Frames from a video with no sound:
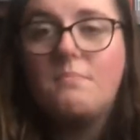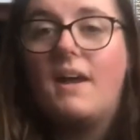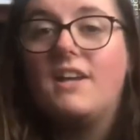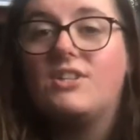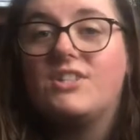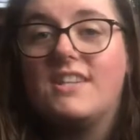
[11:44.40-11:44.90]

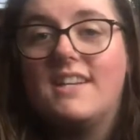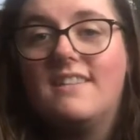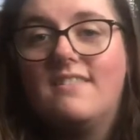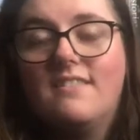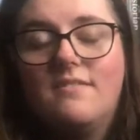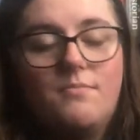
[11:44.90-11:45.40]
pages
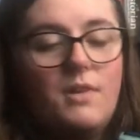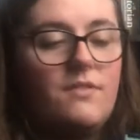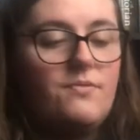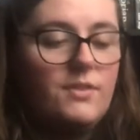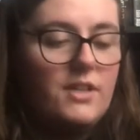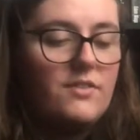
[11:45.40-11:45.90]
in, but I
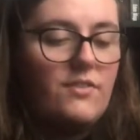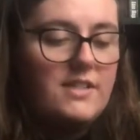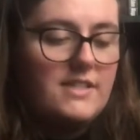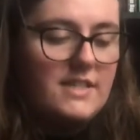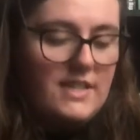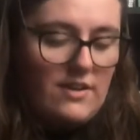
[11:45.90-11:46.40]
feel like if I
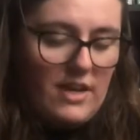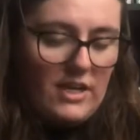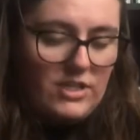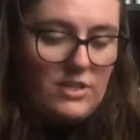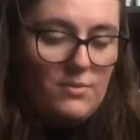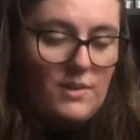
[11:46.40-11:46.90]
sit down and
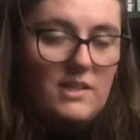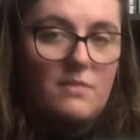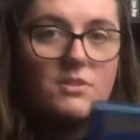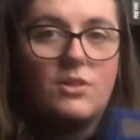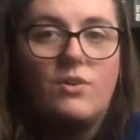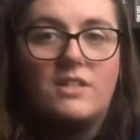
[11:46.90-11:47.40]
actually read it, I'm
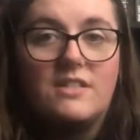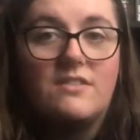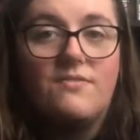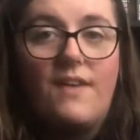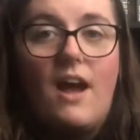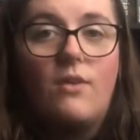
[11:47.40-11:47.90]
just going to
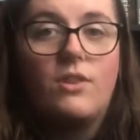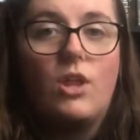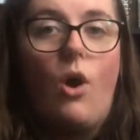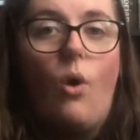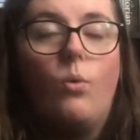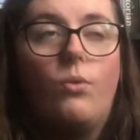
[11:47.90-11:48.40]
devour the
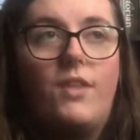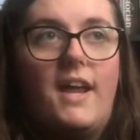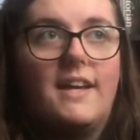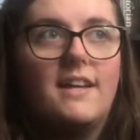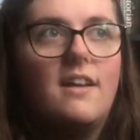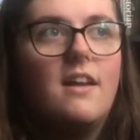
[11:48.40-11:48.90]
whole
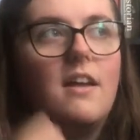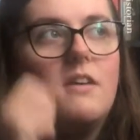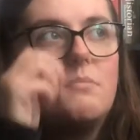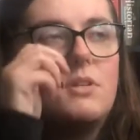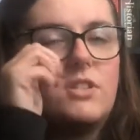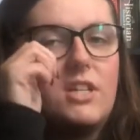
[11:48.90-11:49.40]
thing,
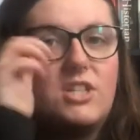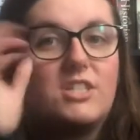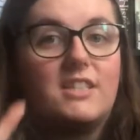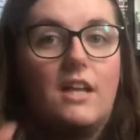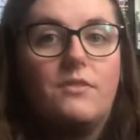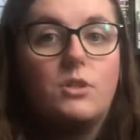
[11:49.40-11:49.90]
because I
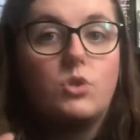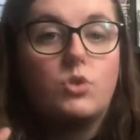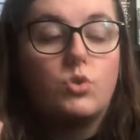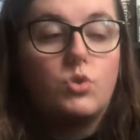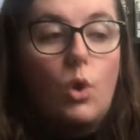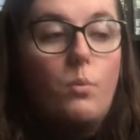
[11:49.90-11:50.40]
just love it
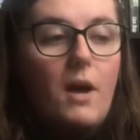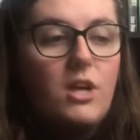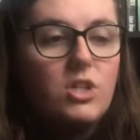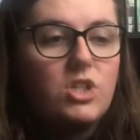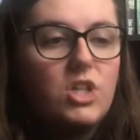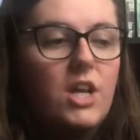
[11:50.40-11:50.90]
so
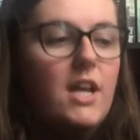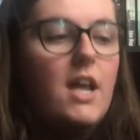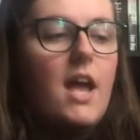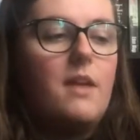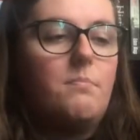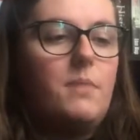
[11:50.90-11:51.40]
much.
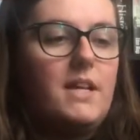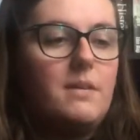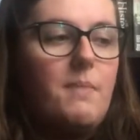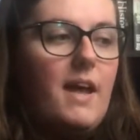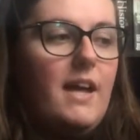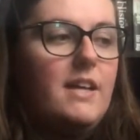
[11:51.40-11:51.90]
And Peter
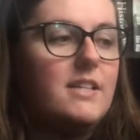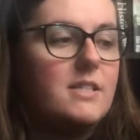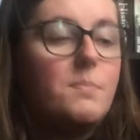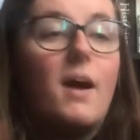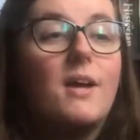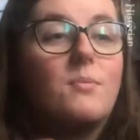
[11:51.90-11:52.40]
Pan
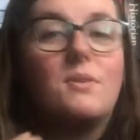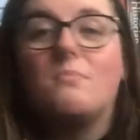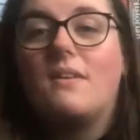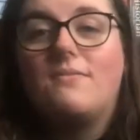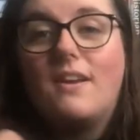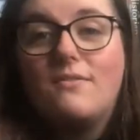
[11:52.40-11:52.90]
inspired one of
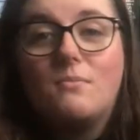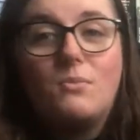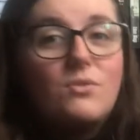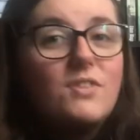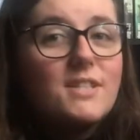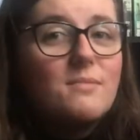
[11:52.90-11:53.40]
my favourite
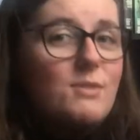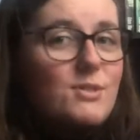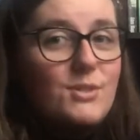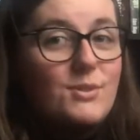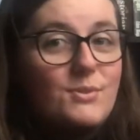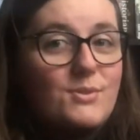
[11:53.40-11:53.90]
movies and
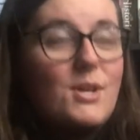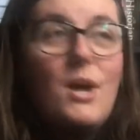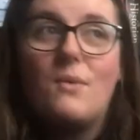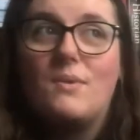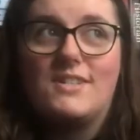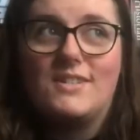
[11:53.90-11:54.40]
musicals,
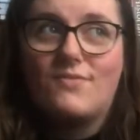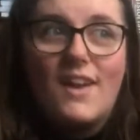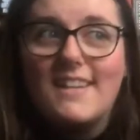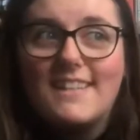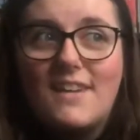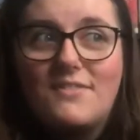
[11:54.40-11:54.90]
which is
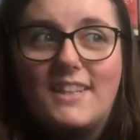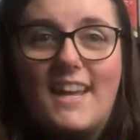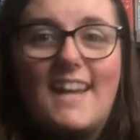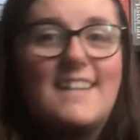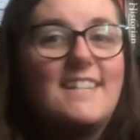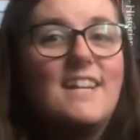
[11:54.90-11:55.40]
Finding
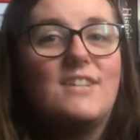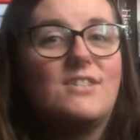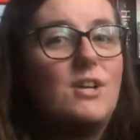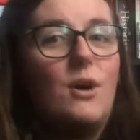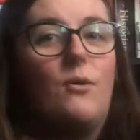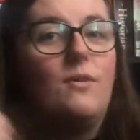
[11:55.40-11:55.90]
Neverland,
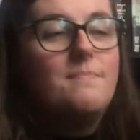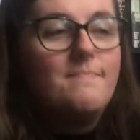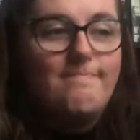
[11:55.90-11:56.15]
so